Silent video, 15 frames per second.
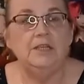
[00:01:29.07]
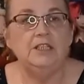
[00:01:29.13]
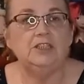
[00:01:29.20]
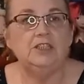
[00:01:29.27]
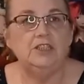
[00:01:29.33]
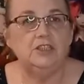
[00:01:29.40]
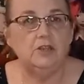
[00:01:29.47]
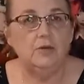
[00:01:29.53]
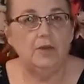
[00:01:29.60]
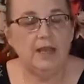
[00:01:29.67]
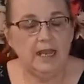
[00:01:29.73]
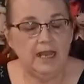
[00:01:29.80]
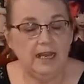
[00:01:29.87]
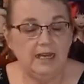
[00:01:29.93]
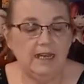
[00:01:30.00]
Just go
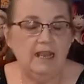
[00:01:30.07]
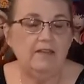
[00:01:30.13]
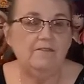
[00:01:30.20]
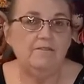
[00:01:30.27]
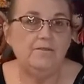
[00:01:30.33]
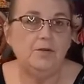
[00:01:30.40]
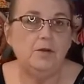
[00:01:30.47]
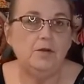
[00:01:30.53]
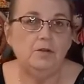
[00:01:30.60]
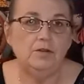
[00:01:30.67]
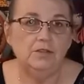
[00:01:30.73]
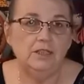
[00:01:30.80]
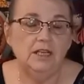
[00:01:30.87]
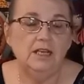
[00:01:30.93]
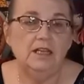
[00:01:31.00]
ahead and
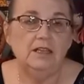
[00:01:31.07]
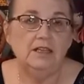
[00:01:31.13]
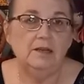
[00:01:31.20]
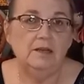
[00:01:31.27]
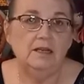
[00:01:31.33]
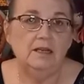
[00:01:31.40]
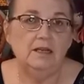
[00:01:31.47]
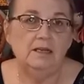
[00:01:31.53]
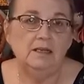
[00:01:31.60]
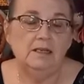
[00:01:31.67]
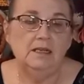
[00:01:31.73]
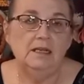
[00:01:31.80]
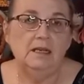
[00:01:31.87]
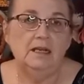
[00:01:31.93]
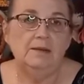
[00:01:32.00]
fold the
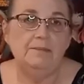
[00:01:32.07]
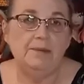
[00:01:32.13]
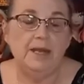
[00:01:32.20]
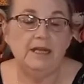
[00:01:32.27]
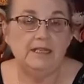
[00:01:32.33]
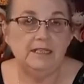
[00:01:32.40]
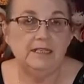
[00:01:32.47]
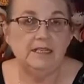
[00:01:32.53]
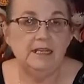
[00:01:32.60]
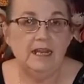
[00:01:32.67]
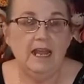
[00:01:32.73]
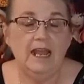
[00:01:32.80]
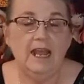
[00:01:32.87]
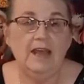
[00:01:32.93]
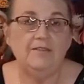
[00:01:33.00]
binding in
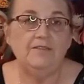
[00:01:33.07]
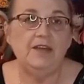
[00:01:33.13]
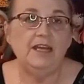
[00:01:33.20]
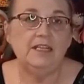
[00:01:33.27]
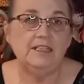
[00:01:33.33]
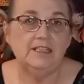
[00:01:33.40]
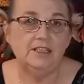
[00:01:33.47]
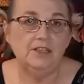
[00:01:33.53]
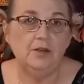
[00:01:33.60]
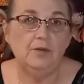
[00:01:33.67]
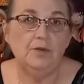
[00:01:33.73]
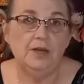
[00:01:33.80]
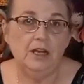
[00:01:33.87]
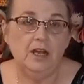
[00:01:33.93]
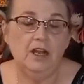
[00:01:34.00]
half and sew
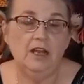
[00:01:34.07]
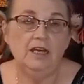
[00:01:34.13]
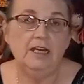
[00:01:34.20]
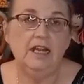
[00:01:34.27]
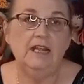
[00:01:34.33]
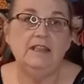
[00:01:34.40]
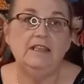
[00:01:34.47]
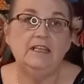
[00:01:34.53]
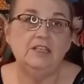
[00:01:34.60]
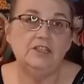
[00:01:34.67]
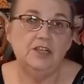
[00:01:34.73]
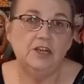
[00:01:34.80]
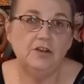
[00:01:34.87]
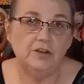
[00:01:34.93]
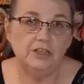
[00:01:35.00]
it on, and then
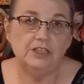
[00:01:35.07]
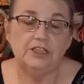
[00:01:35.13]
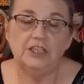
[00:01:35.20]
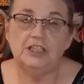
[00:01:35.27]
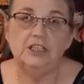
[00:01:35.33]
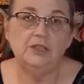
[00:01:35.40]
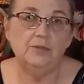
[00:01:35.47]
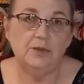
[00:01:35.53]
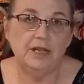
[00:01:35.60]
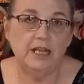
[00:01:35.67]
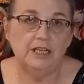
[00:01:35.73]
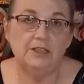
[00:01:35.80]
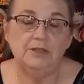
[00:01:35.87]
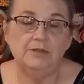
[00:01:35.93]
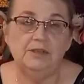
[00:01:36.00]
turn it just the way
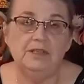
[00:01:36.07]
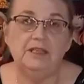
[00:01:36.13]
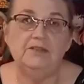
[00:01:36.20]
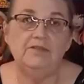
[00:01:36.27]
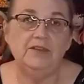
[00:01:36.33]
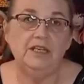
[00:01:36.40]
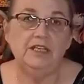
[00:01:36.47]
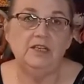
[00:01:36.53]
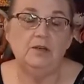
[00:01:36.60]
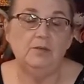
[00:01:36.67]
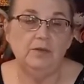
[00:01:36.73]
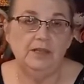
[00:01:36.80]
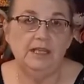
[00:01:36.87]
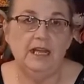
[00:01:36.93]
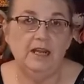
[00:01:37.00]
I do it in the video
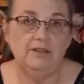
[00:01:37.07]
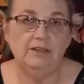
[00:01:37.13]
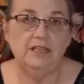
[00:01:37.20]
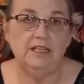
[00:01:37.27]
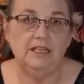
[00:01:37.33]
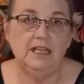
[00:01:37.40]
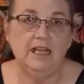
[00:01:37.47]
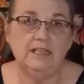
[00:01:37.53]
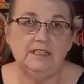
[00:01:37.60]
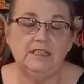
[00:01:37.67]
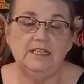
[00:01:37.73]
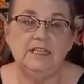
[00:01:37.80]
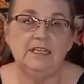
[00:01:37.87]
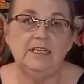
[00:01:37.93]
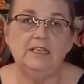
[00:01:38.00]
without the
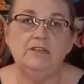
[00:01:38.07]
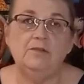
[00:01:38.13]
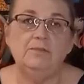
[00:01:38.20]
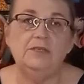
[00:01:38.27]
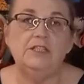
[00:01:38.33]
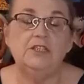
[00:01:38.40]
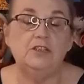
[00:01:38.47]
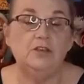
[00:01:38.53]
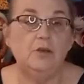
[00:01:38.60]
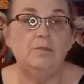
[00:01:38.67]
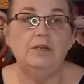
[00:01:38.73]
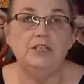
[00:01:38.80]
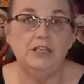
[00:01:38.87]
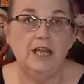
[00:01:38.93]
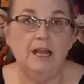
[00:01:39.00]
elastic in it. You'll be so
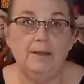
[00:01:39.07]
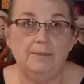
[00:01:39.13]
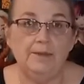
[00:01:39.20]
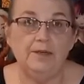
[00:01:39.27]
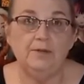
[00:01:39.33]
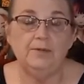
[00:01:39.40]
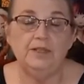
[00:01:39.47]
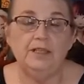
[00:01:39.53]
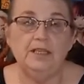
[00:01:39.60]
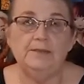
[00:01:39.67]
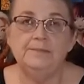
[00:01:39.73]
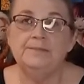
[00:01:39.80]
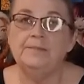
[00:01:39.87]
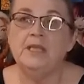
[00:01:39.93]
much happier with it.